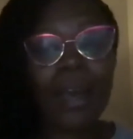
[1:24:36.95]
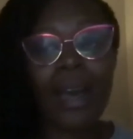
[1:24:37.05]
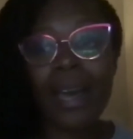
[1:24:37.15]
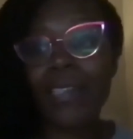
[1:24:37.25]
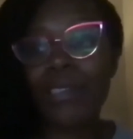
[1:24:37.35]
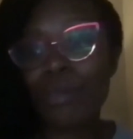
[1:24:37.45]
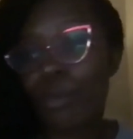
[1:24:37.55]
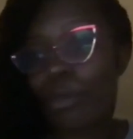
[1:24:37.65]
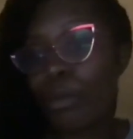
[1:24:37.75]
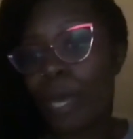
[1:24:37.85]
I
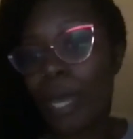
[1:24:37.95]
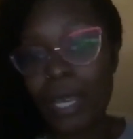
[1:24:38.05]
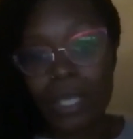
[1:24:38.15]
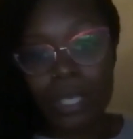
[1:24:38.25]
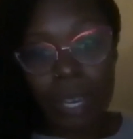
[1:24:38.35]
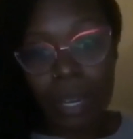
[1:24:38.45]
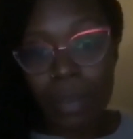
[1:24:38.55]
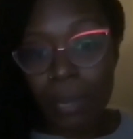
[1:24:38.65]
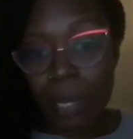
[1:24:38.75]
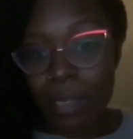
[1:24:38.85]
too hate sharing
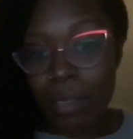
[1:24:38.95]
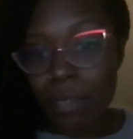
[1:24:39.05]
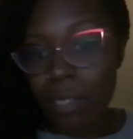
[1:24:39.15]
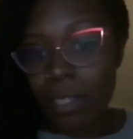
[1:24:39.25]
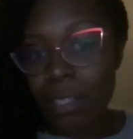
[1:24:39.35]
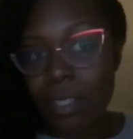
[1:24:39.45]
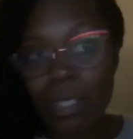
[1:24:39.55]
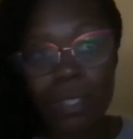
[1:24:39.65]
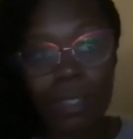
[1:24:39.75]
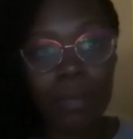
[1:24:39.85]
my screen
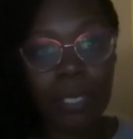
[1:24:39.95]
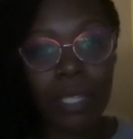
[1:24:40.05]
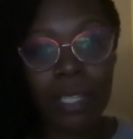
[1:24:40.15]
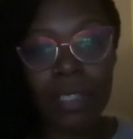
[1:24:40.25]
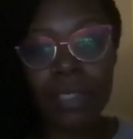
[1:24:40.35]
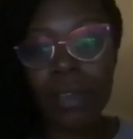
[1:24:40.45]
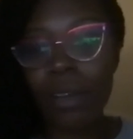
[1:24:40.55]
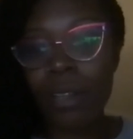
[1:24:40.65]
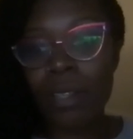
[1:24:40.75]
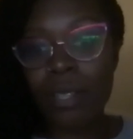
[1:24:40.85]
because
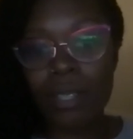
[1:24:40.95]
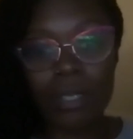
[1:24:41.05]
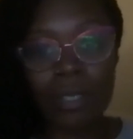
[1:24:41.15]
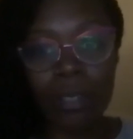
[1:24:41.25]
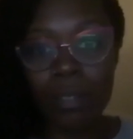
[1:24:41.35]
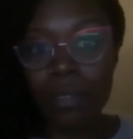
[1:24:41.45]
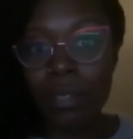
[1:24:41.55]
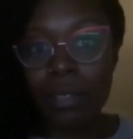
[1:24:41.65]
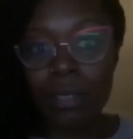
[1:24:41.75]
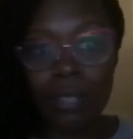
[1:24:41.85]
all the things can go wrong.